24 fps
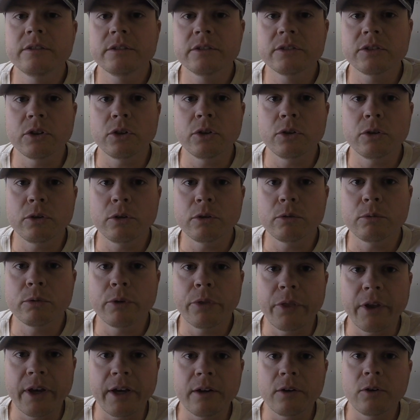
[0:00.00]
So
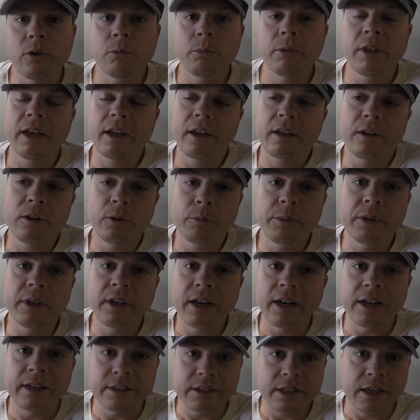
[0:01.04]
with that, hope that can help you
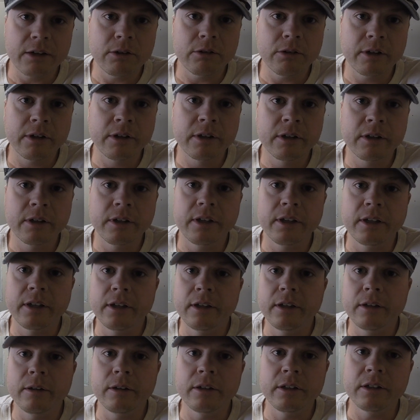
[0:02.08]
guys out
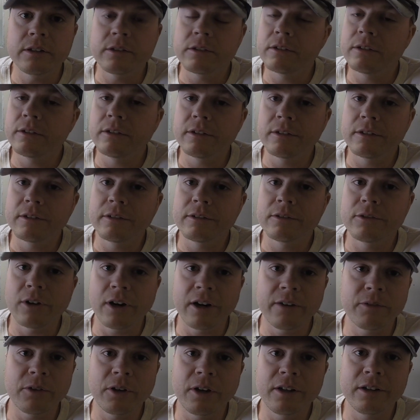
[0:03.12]
and get your
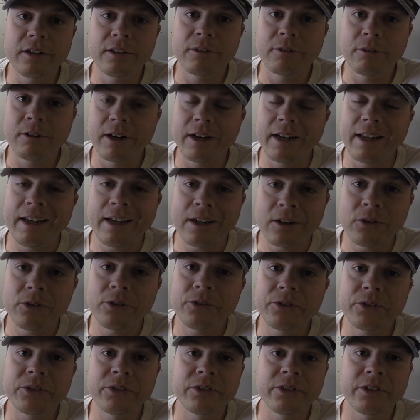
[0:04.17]
driveline in the right
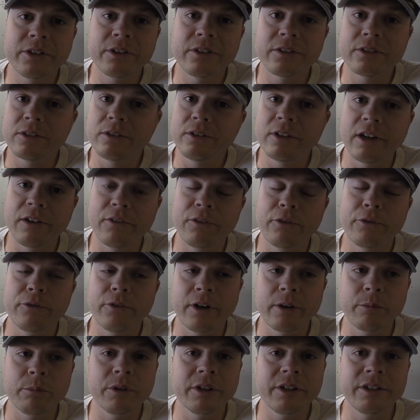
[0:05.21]
angles, and so you have a
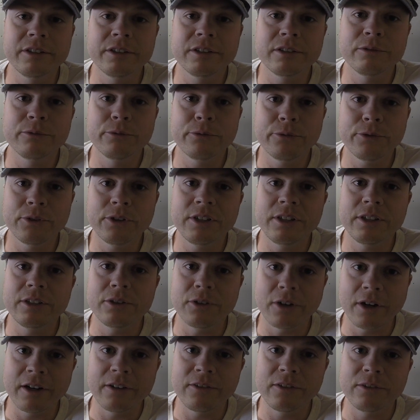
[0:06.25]
vibration-free
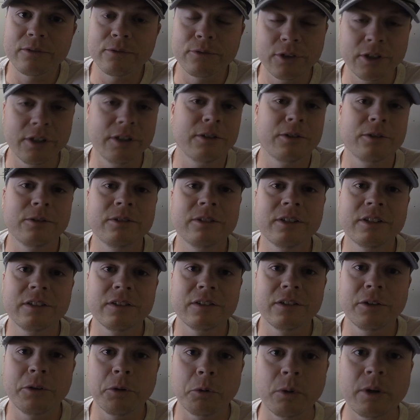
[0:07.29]
driving vehicle,
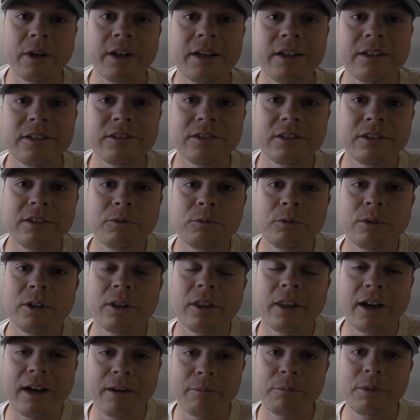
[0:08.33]
because otherwise it
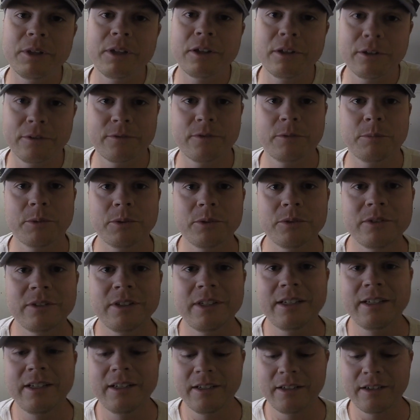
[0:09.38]
will not be comfortable.
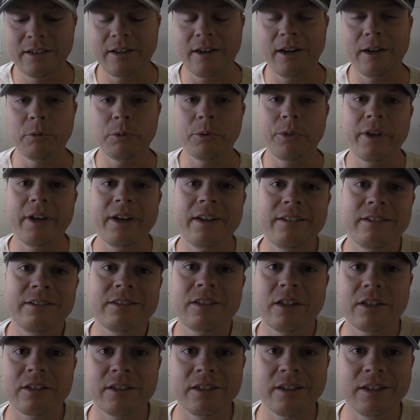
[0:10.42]
All right, with that,
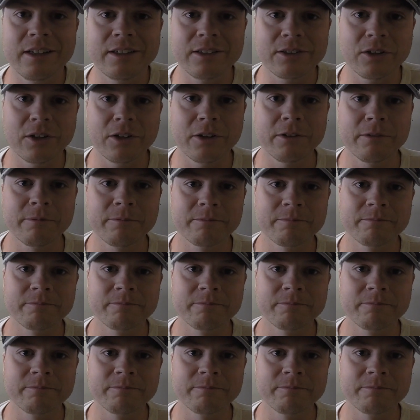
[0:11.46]
talk to you guys later.